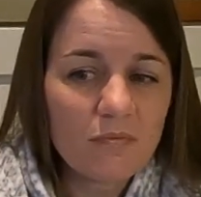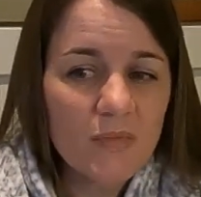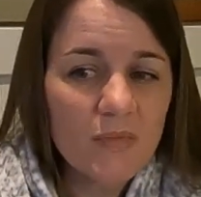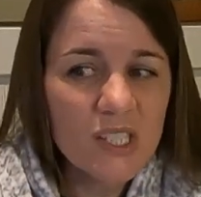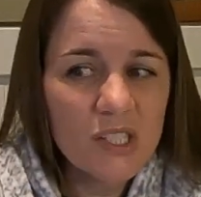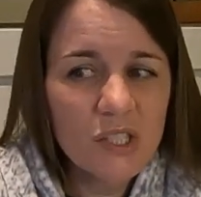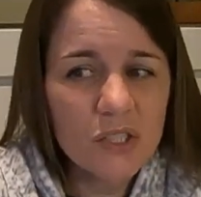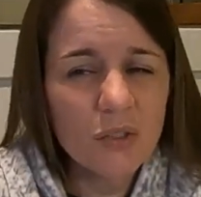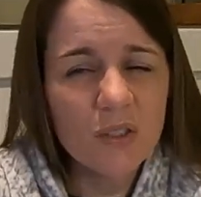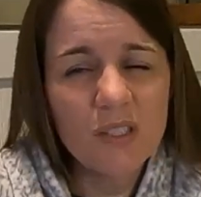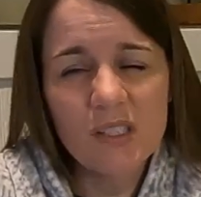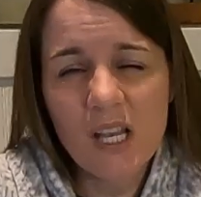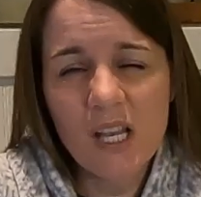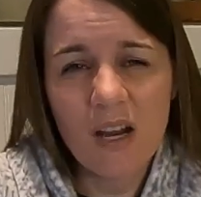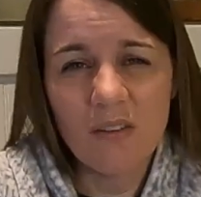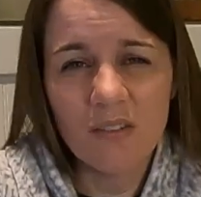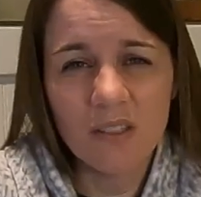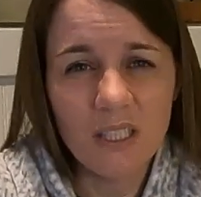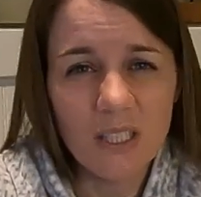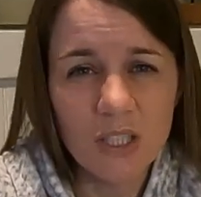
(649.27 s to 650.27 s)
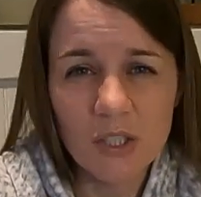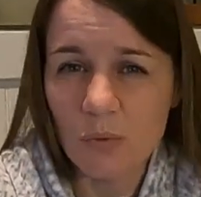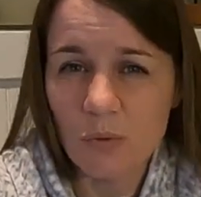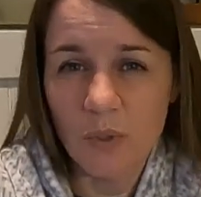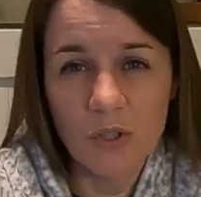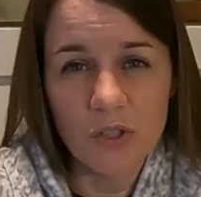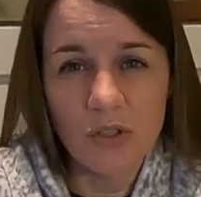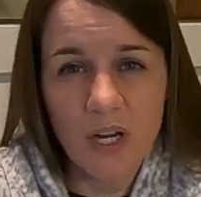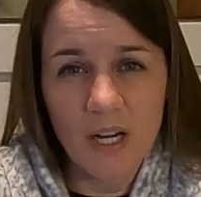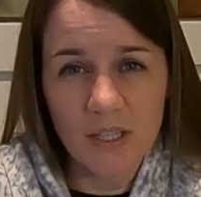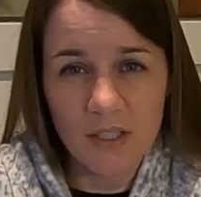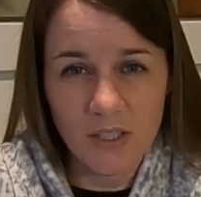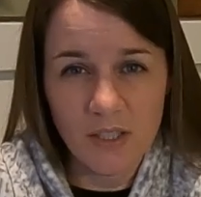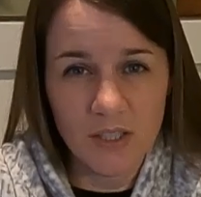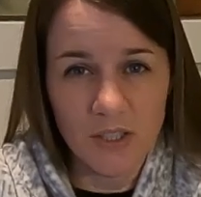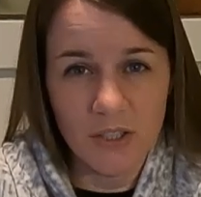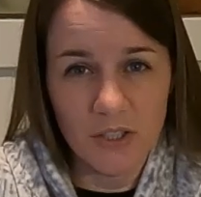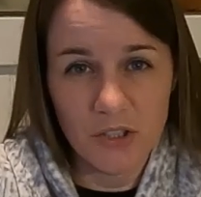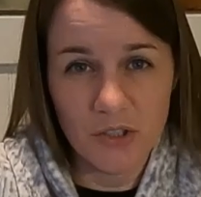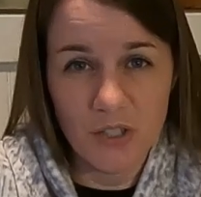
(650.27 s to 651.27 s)
And so these javelinas were attracted
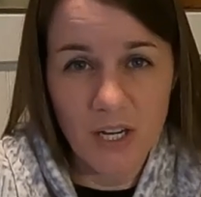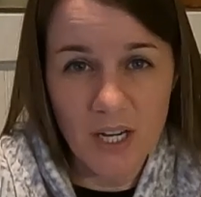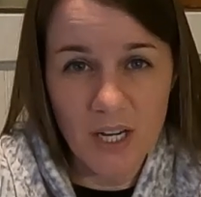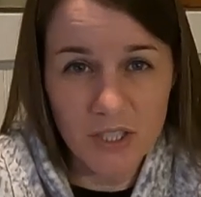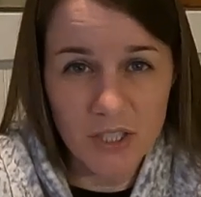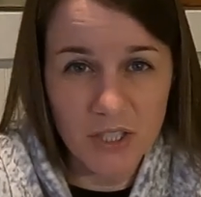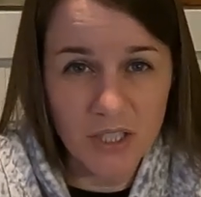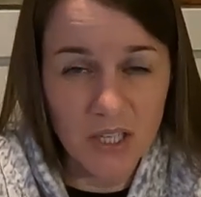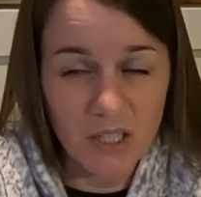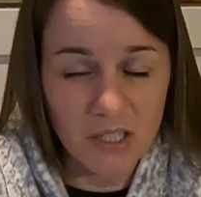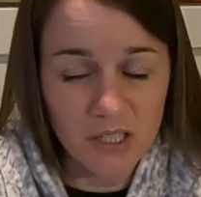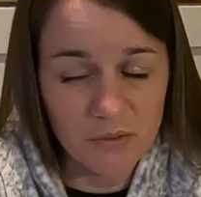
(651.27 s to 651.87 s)
to the trash there.